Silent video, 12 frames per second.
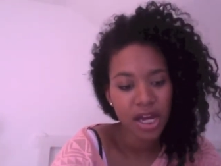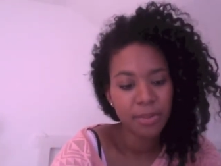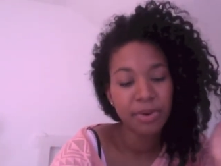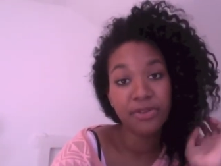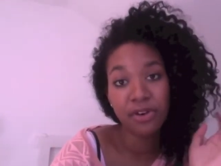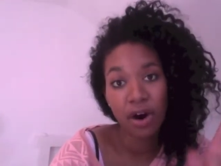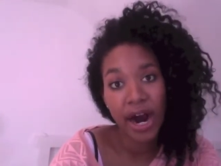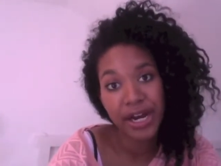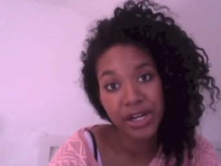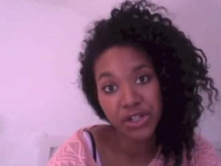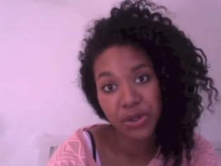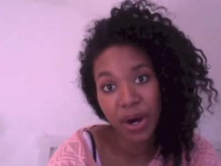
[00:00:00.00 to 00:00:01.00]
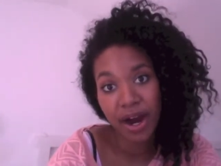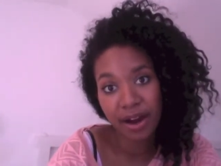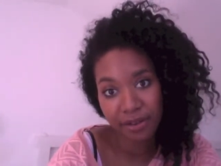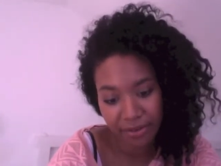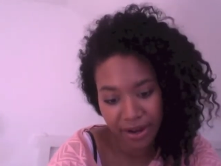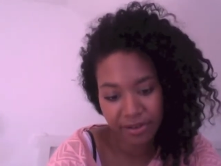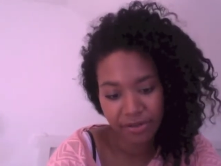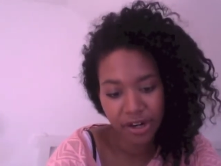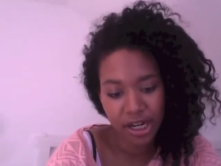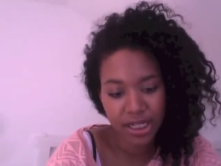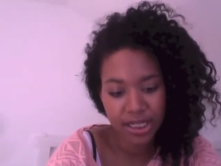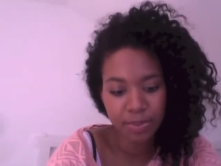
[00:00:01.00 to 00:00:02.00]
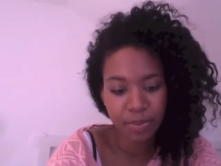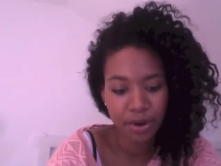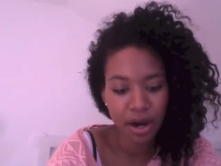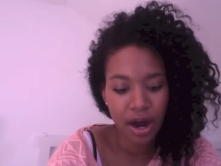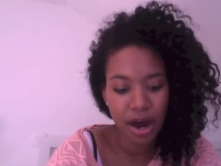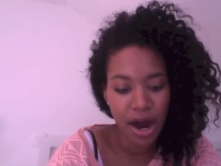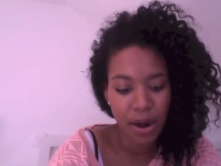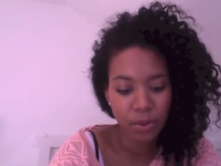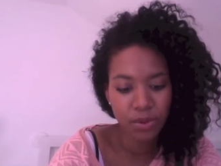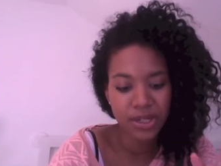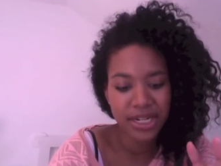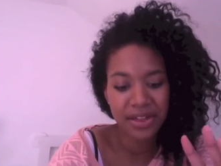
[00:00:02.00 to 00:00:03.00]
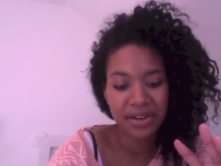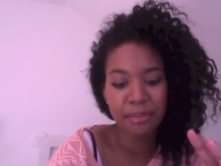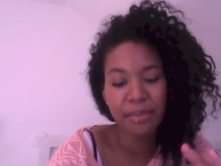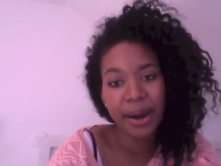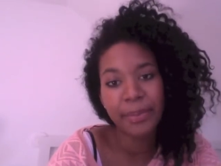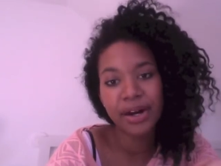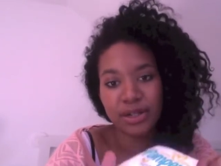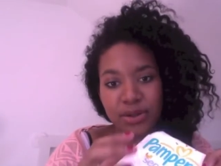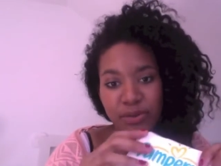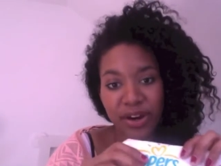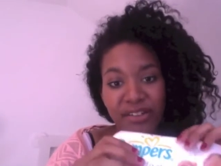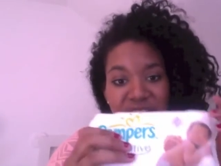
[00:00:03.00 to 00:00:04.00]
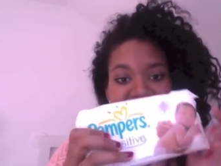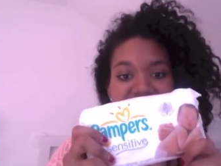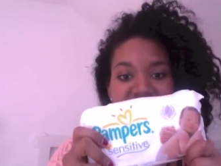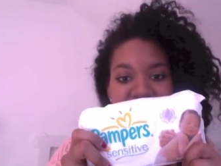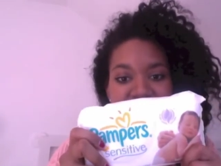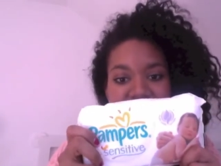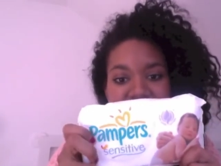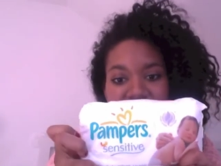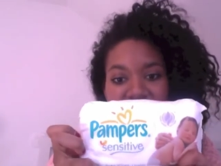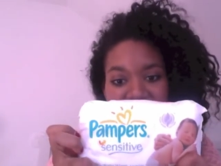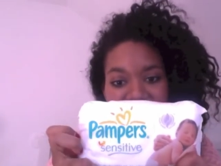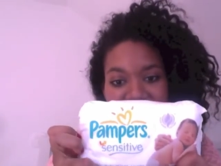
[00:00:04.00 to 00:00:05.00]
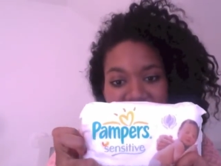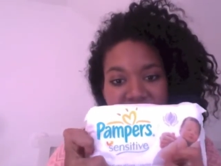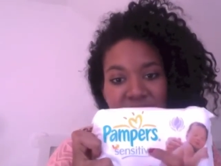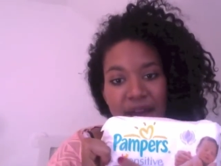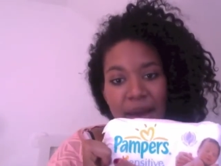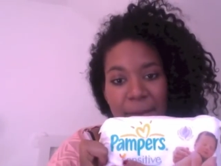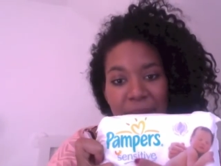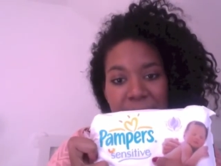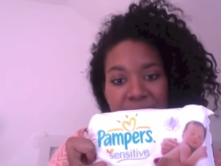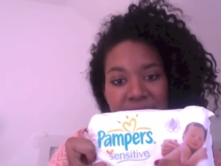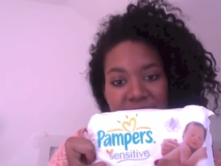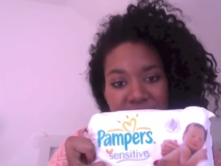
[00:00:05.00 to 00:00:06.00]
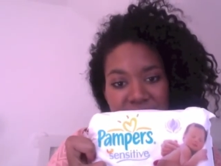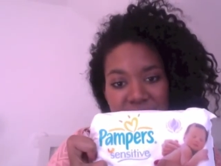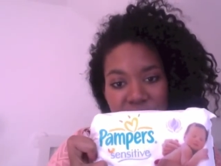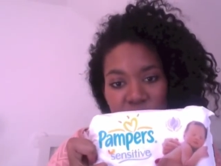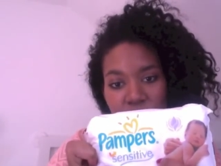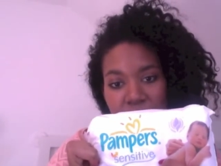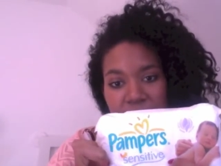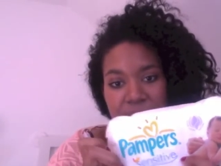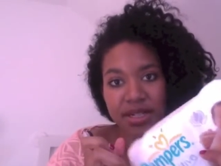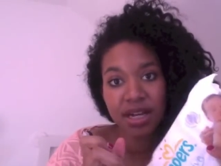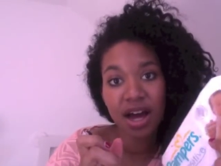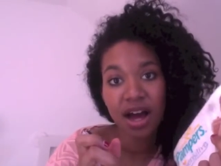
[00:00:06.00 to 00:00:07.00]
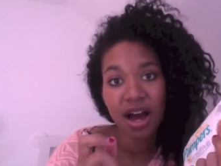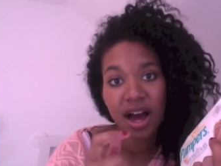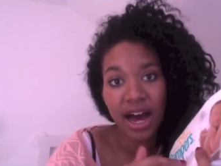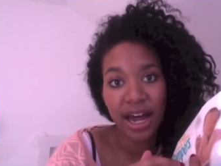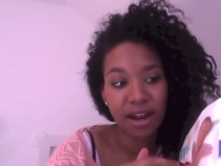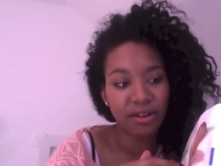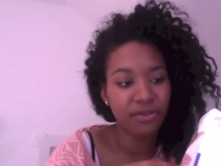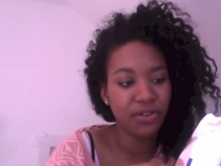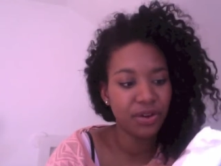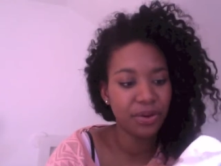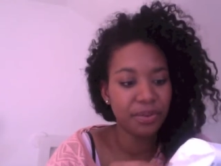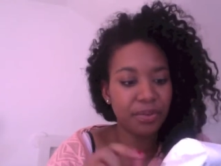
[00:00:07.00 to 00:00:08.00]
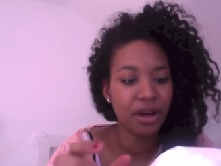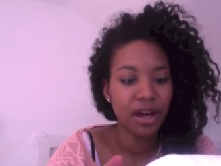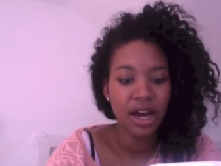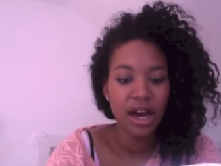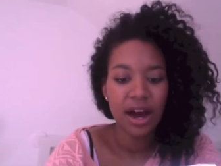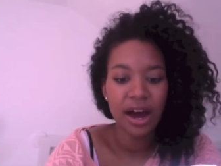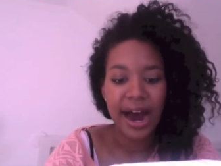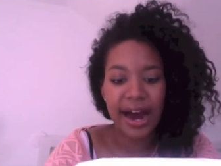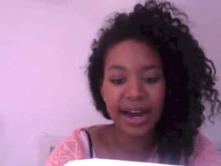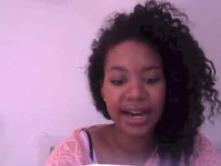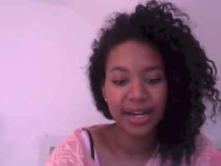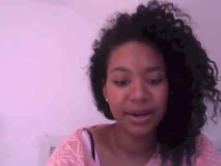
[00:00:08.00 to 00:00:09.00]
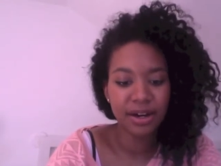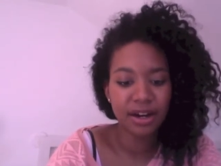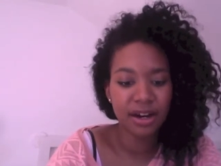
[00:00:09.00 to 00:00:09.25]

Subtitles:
before I do her favorite. But I will say that my personal favorites are these Pamper Sensitive wipes. I love them. I